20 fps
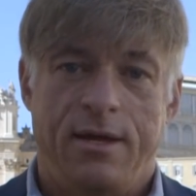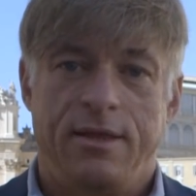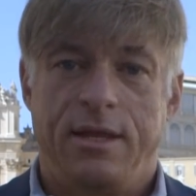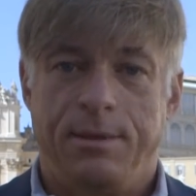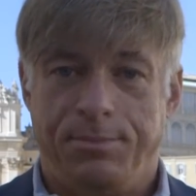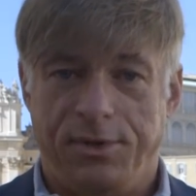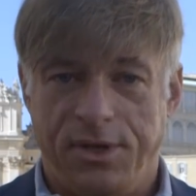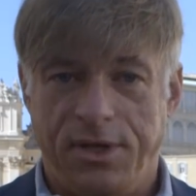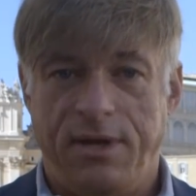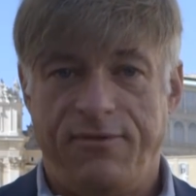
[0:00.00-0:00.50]

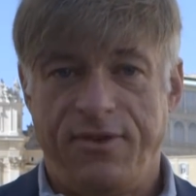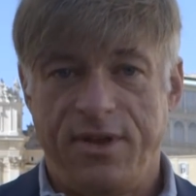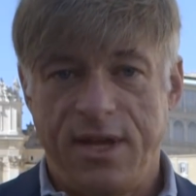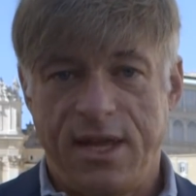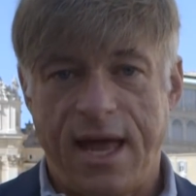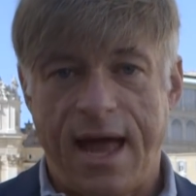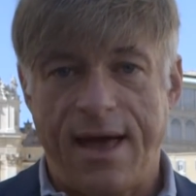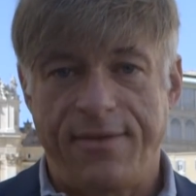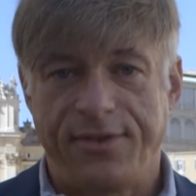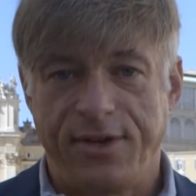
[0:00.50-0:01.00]
The believing
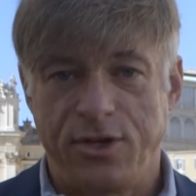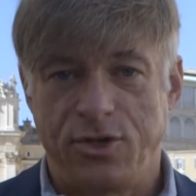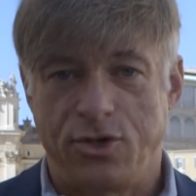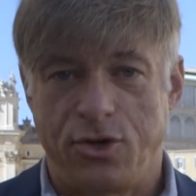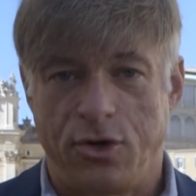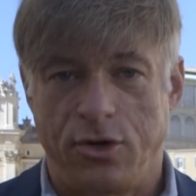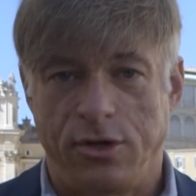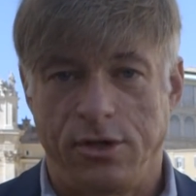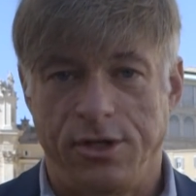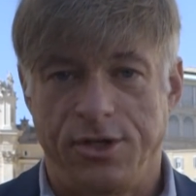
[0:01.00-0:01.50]
Catholic
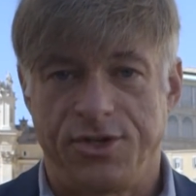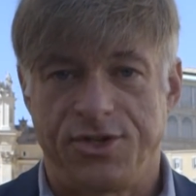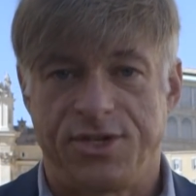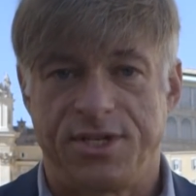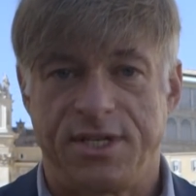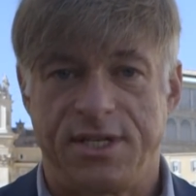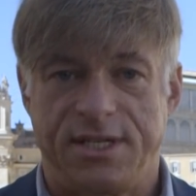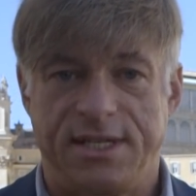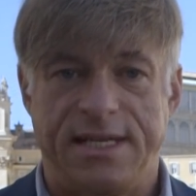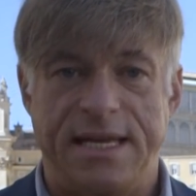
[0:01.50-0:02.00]

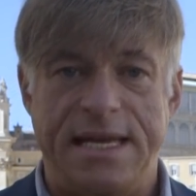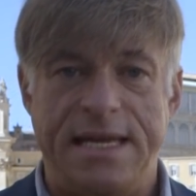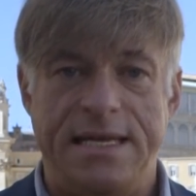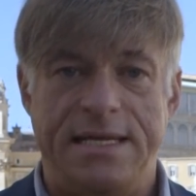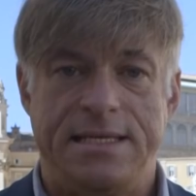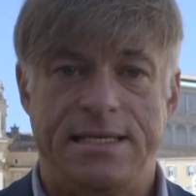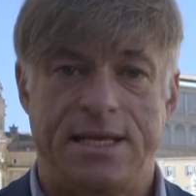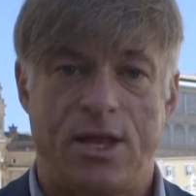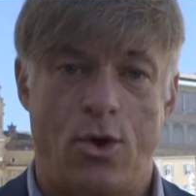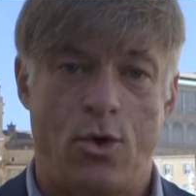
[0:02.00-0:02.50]
journalist
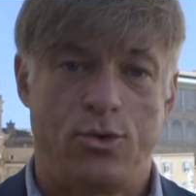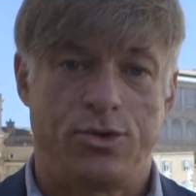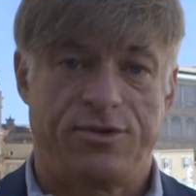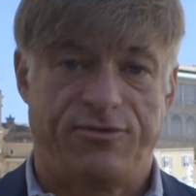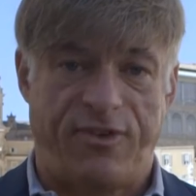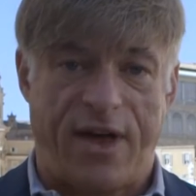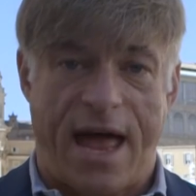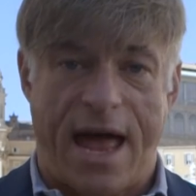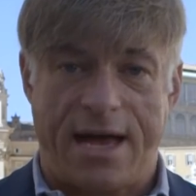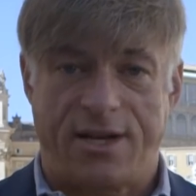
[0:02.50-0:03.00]
sees those
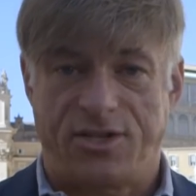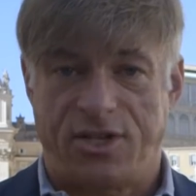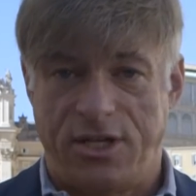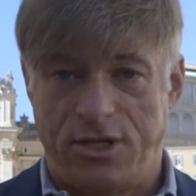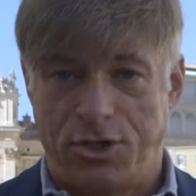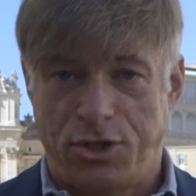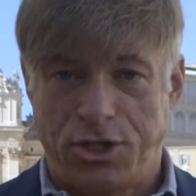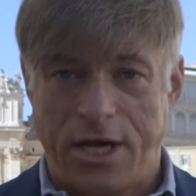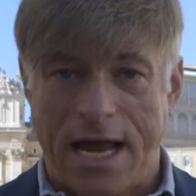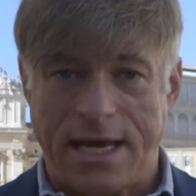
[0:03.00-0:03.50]
facts, he
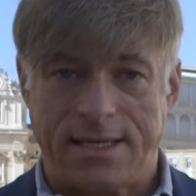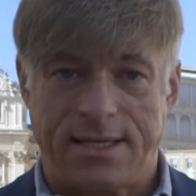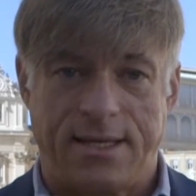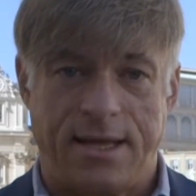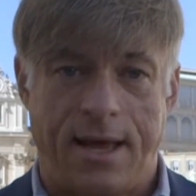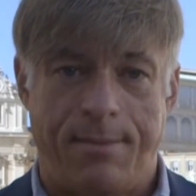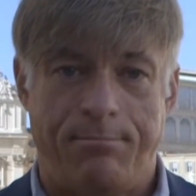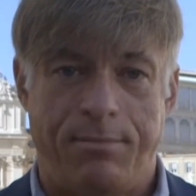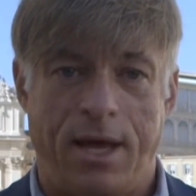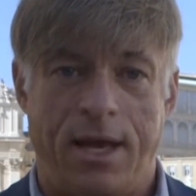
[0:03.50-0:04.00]
checks them,